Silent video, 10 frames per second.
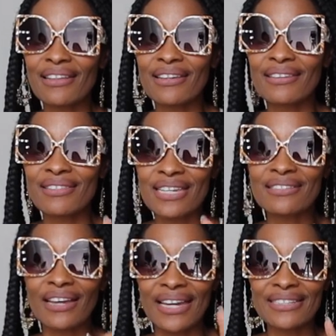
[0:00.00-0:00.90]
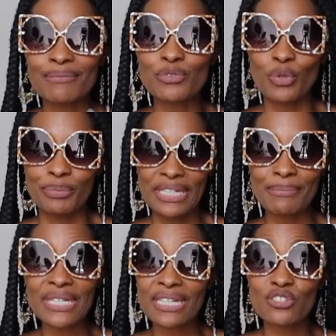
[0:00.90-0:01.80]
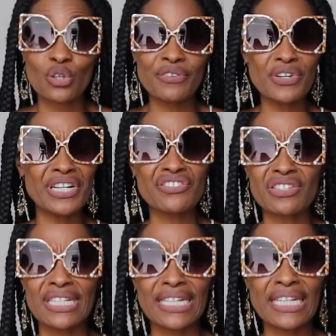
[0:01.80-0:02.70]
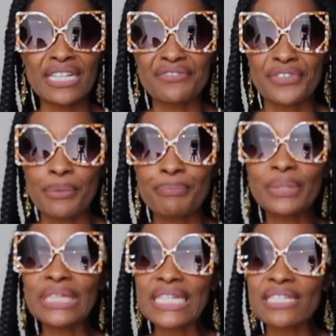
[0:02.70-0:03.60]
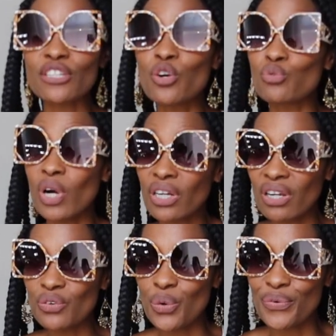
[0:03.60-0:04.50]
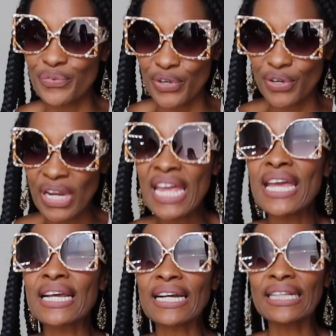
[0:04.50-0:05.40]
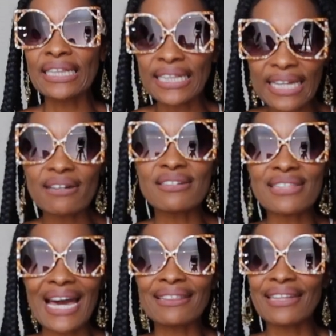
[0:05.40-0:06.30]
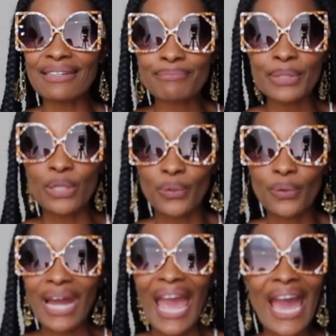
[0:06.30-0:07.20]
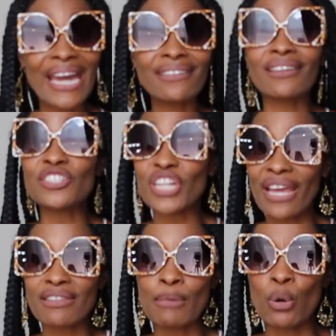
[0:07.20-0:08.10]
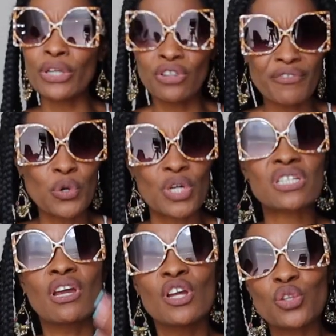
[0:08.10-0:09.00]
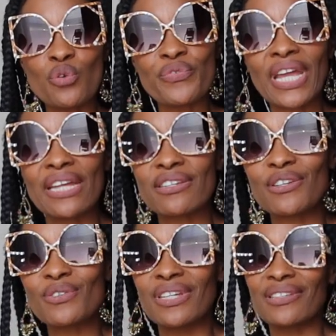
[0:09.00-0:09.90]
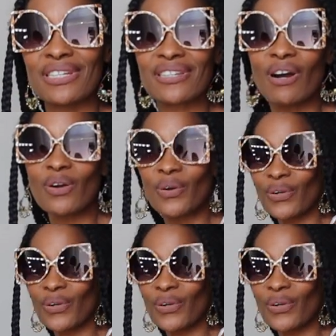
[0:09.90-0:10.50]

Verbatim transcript: these items will be limited. So if you're interested in any of them, please run on over, click on that link below and check them out. And of course, don't forget to use the discount code,